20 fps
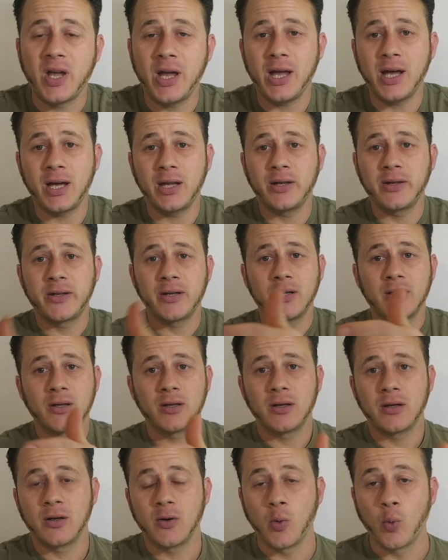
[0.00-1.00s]
And
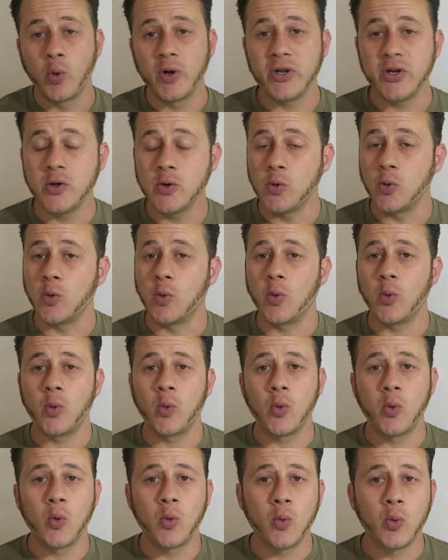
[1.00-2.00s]
when you
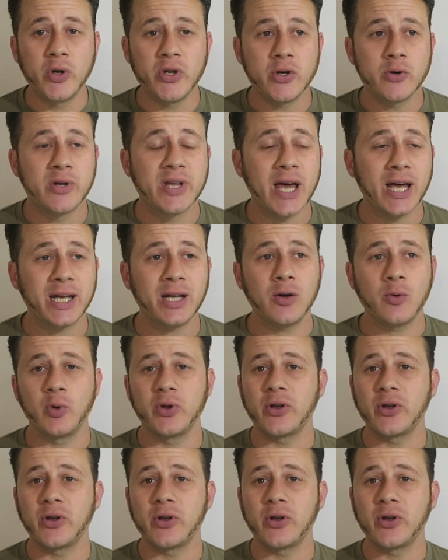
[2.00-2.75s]
get it,